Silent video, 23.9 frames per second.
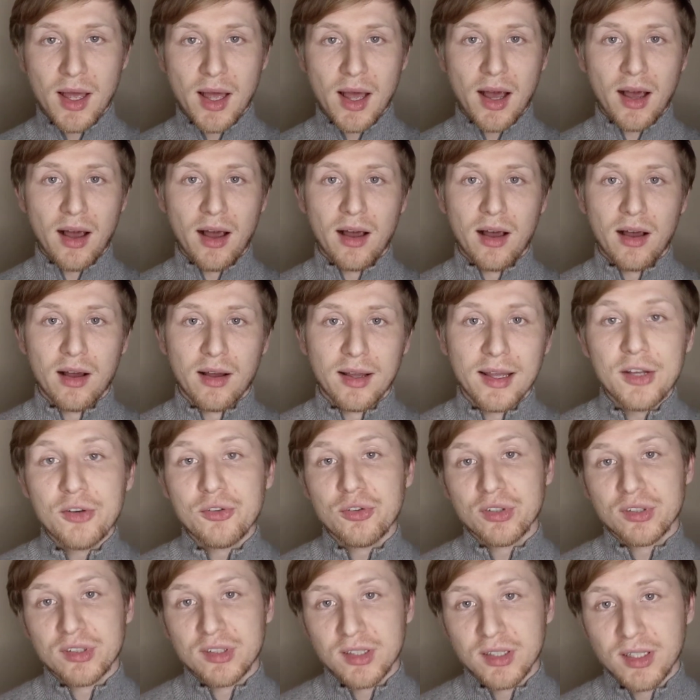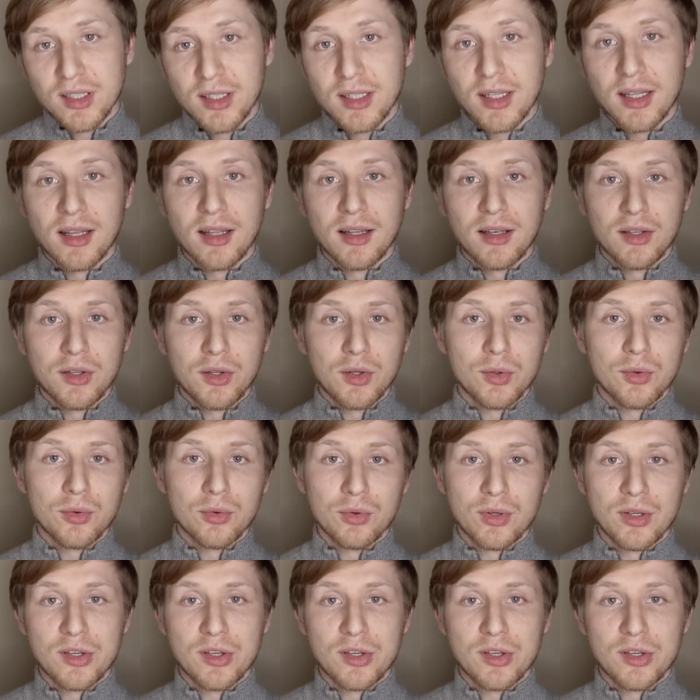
are interested, and you